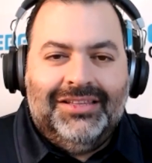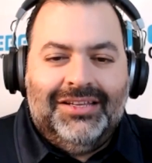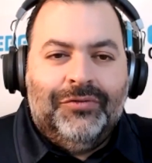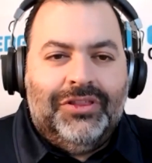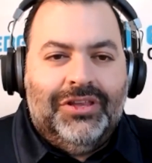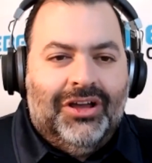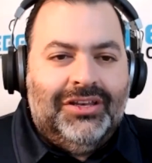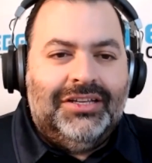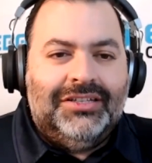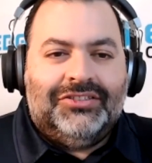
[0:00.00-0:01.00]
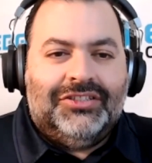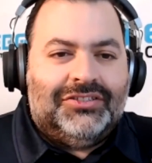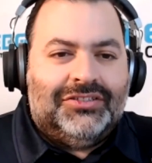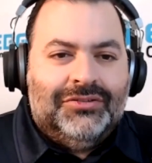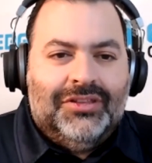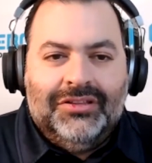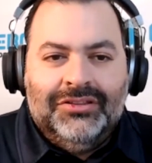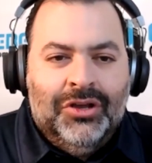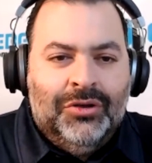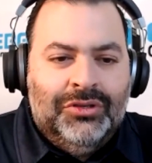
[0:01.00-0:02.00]
And for the audience, just so they'll
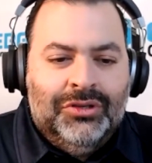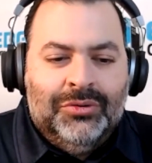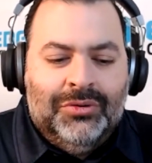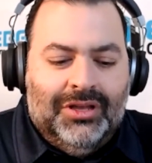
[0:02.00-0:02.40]
know you,